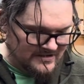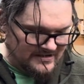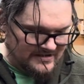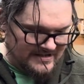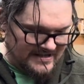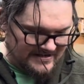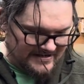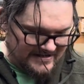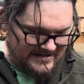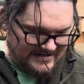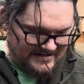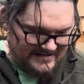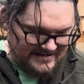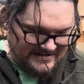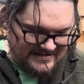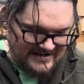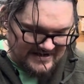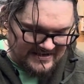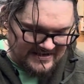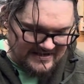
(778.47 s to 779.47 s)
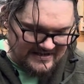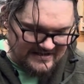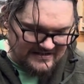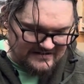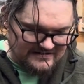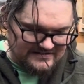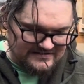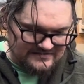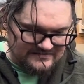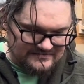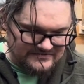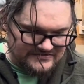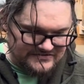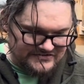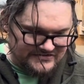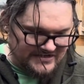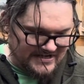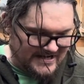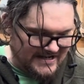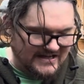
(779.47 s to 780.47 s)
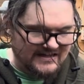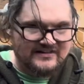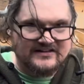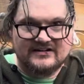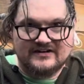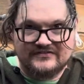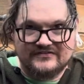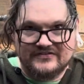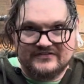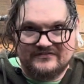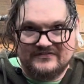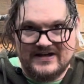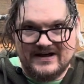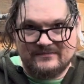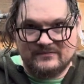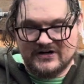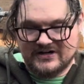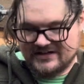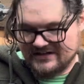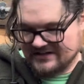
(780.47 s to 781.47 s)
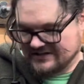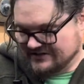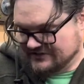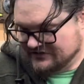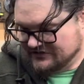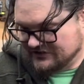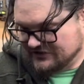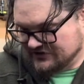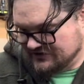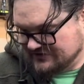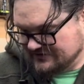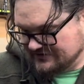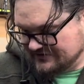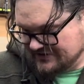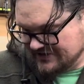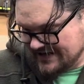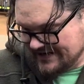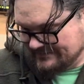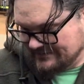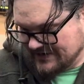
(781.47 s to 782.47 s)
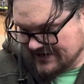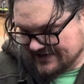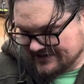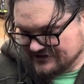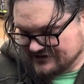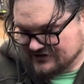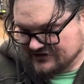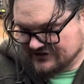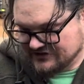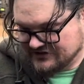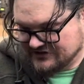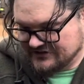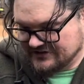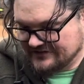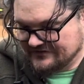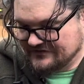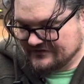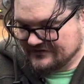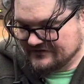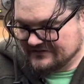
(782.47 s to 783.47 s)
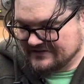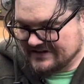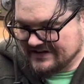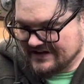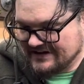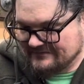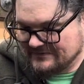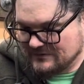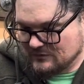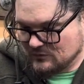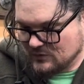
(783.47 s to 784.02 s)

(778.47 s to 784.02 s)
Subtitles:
again, I can't say highly enough, the fabric is just top notch. This stuff, I've been